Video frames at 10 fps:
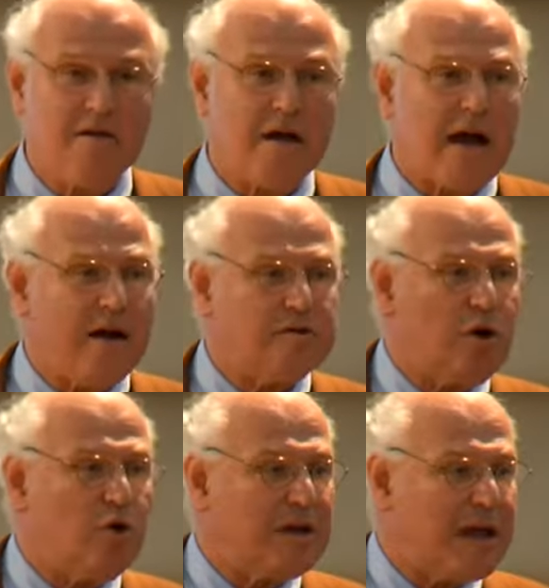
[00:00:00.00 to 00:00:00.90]
He's not a
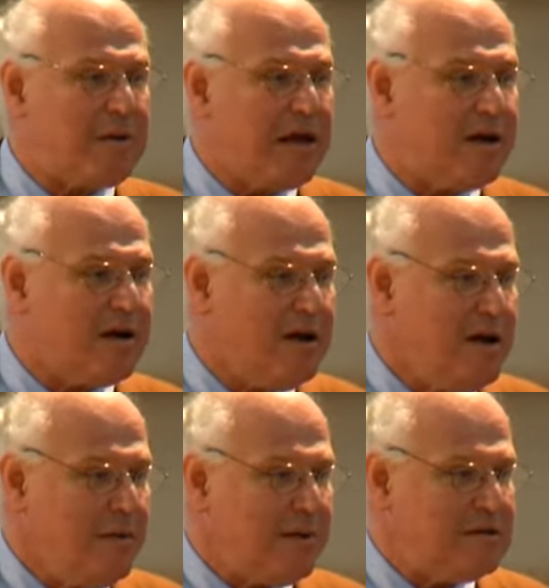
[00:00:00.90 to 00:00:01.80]
household name here,
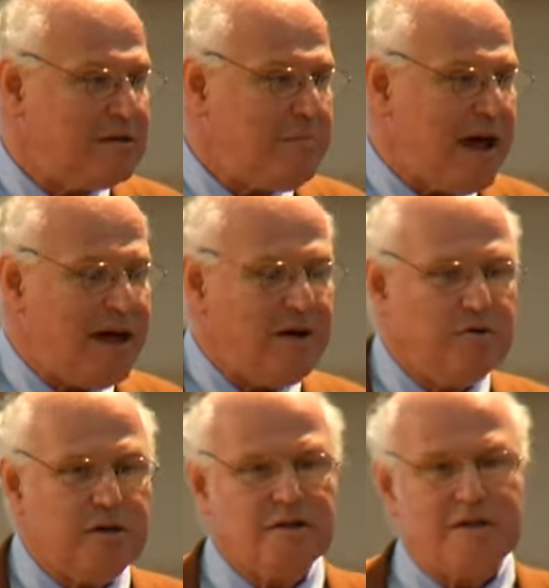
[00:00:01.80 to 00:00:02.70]
but he's a man
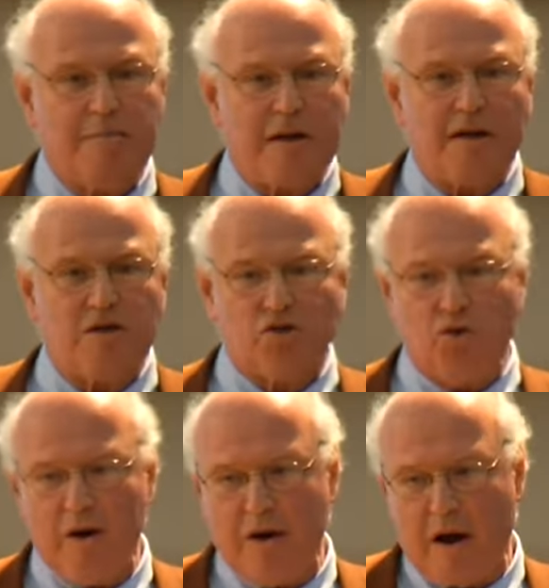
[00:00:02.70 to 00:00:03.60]
who did something
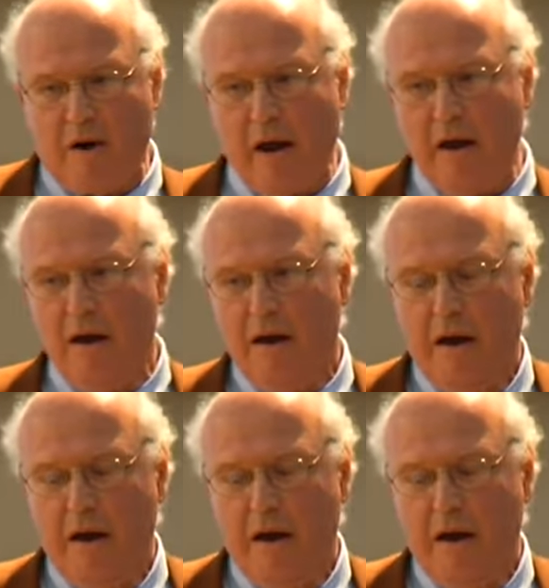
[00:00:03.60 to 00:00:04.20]
extraordinary.